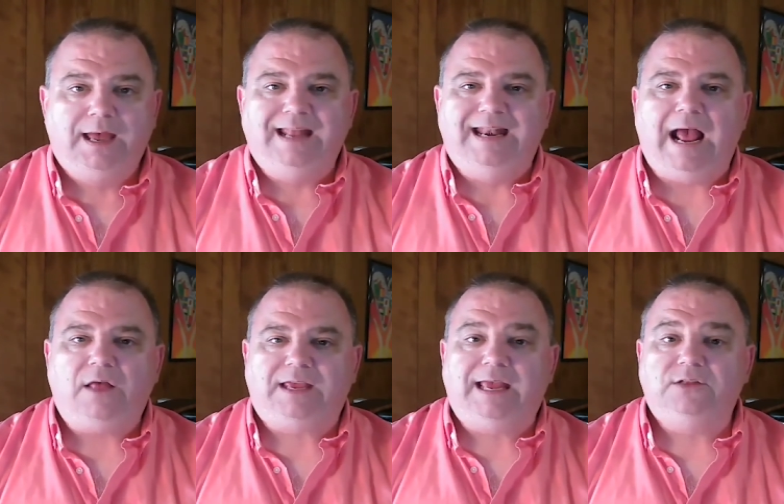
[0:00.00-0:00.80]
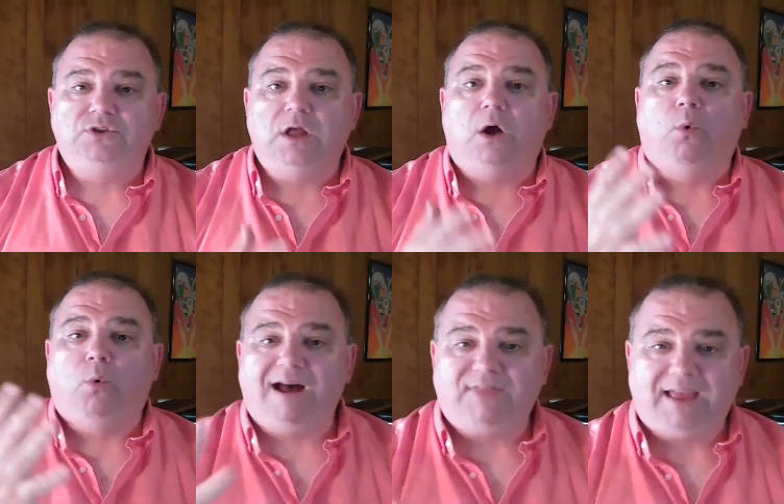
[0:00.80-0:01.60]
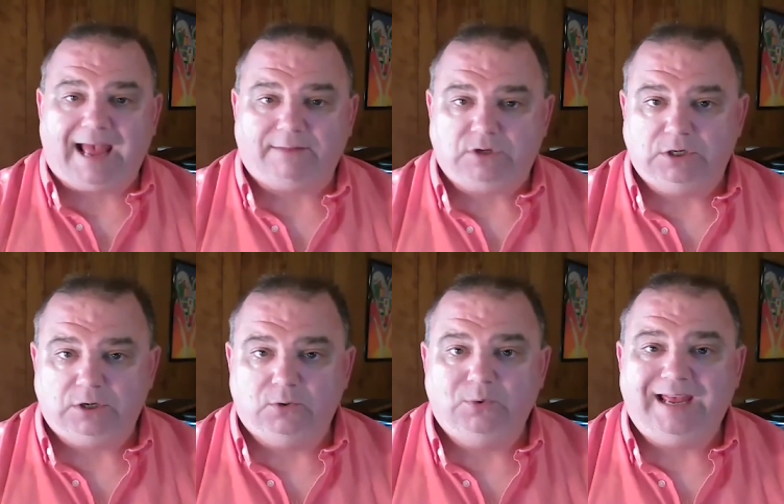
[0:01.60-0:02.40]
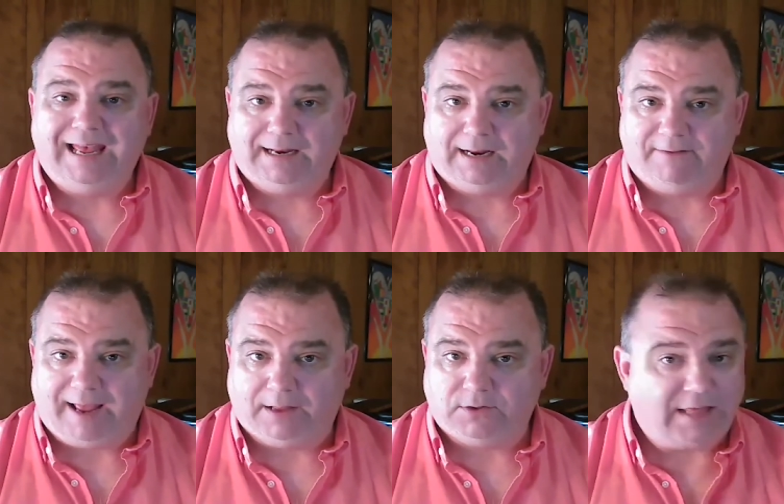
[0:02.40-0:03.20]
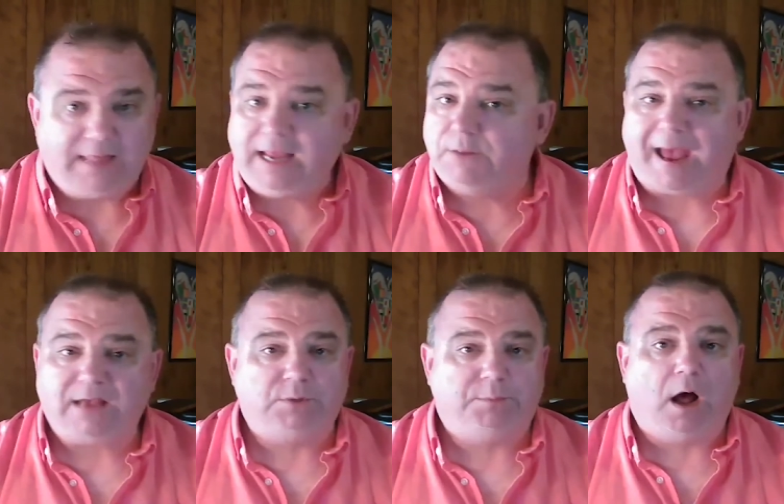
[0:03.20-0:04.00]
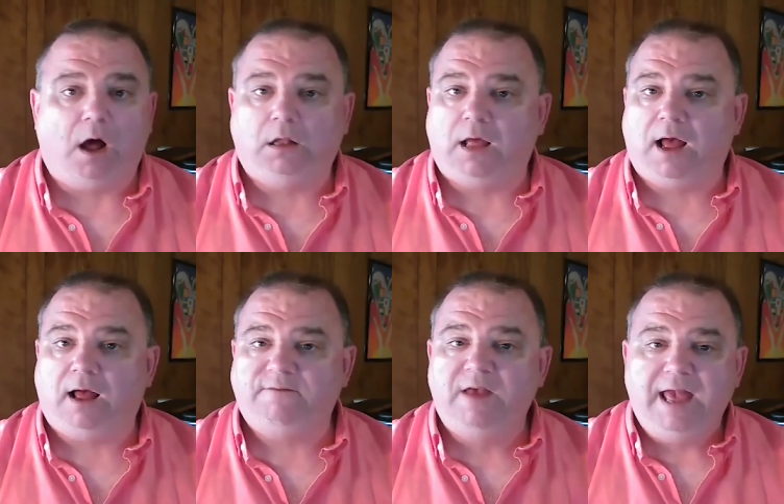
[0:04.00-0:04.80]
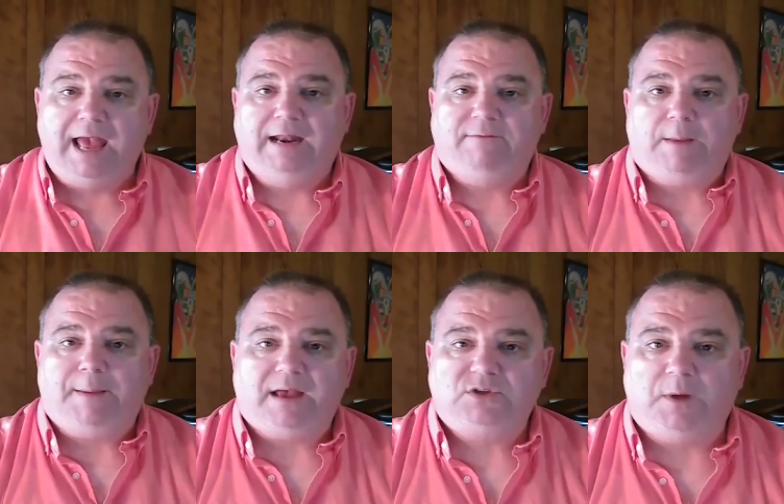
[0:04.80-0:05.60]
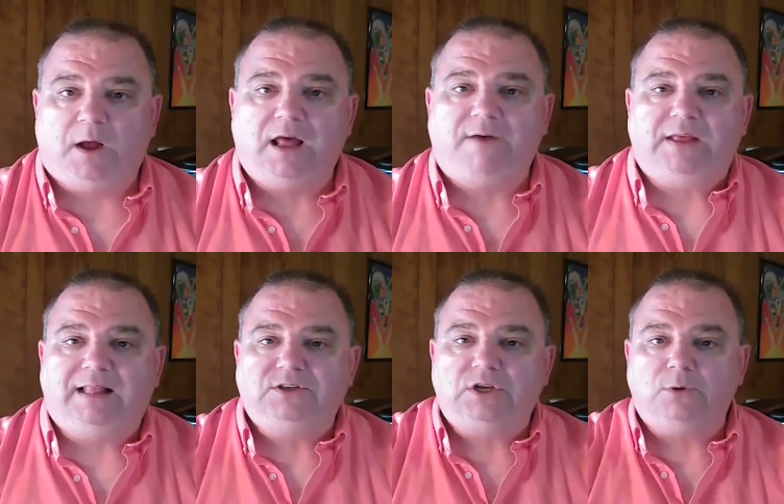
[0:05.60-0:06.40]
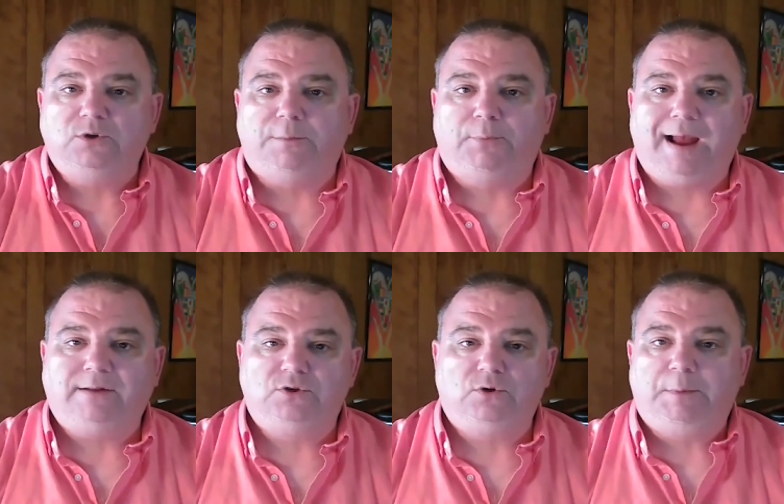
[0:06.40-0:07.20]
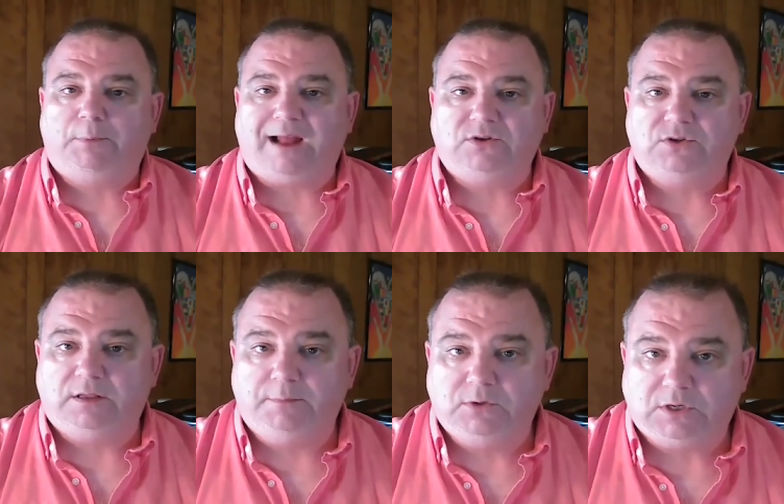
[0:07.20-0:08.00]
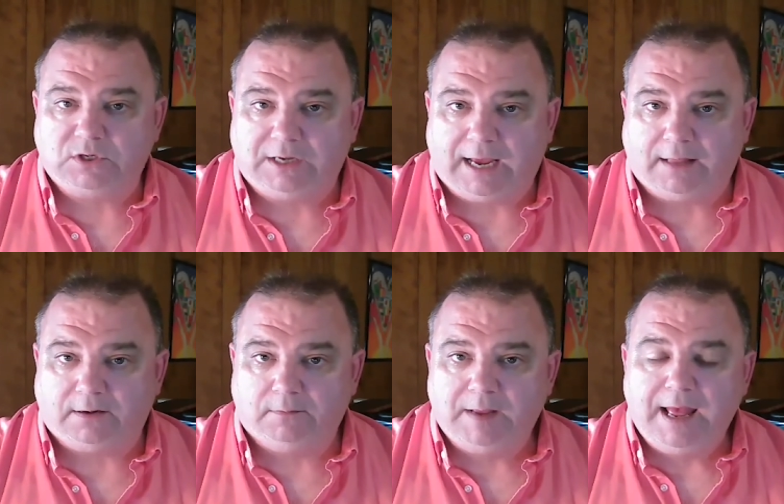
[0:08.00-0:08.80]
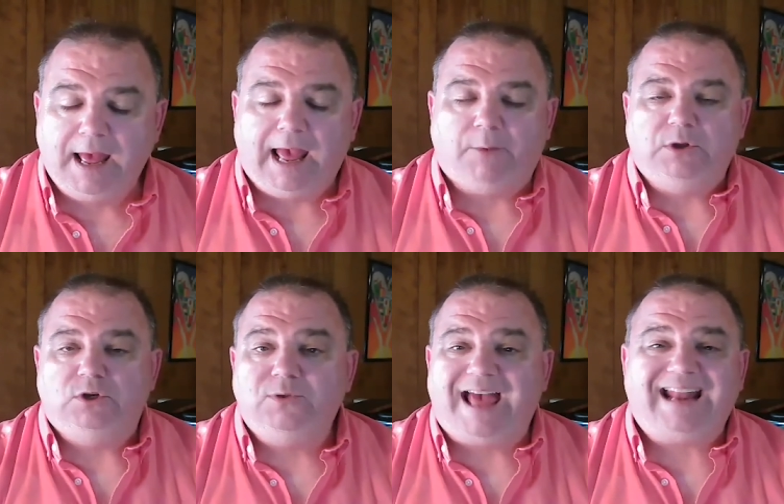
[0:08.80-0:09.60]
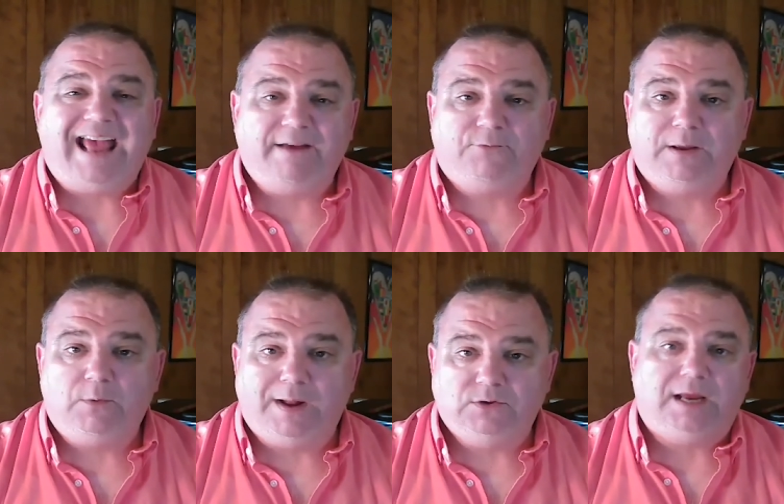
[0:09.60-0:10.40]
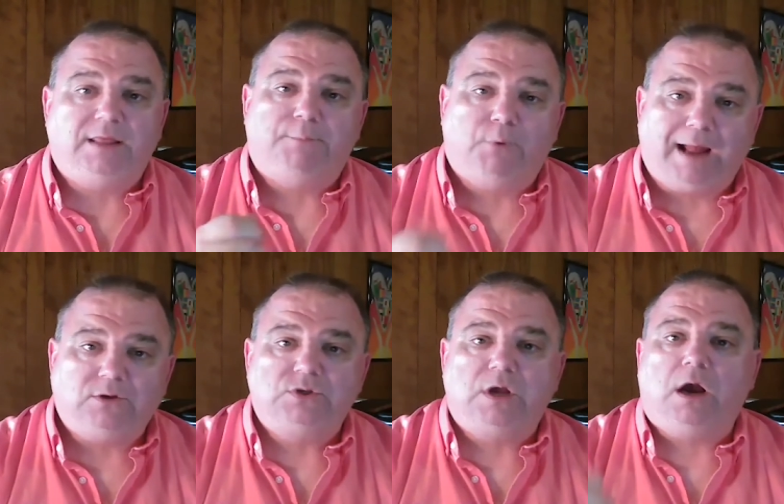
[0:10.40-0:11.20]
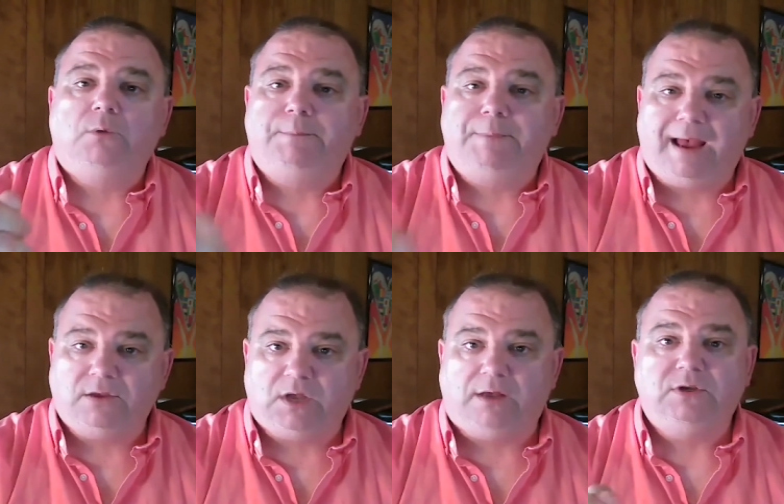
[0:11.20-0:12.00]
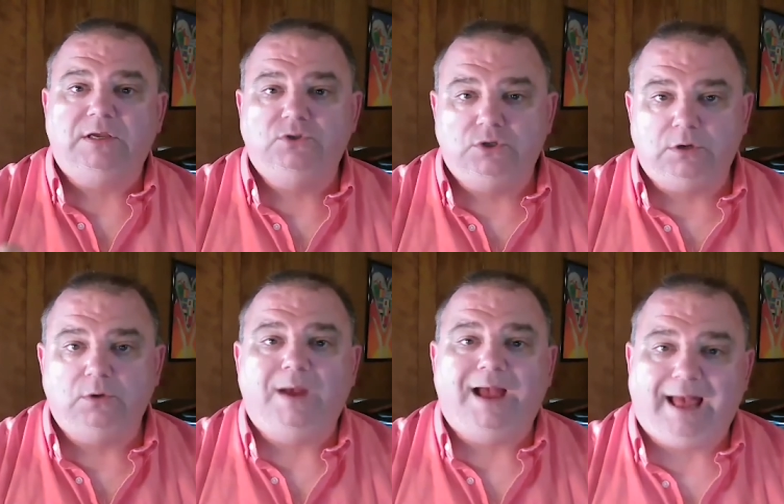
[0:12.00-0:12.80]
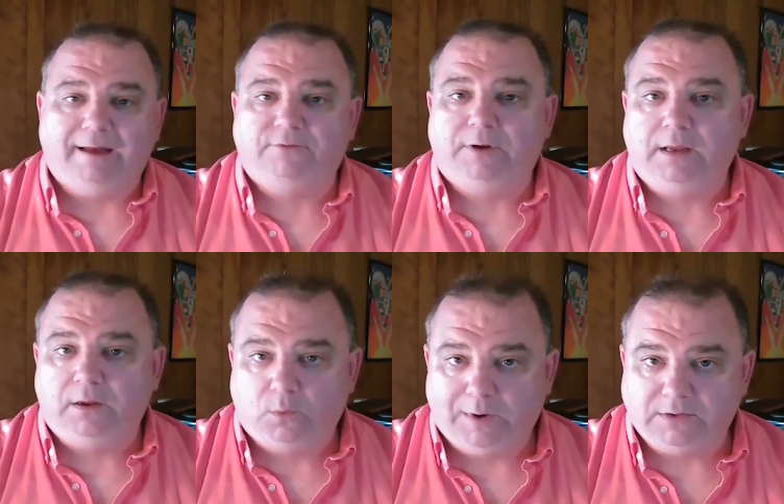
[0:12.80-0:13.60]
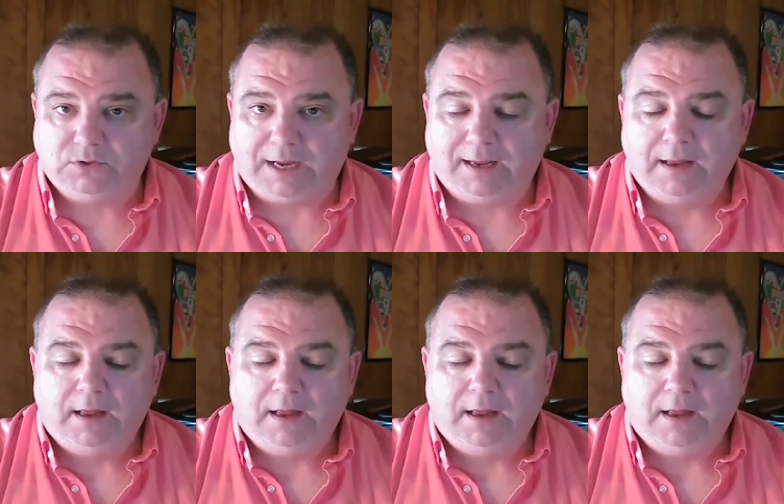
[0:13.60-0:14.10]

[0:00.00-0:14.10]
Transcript: now the kids know what they have to do in advance and they can pass them all off. And if they pass them all off, they like to go to a practice room and practice other music together. And do that every Wednesday. The practice card with pass offs is due every Wednesday.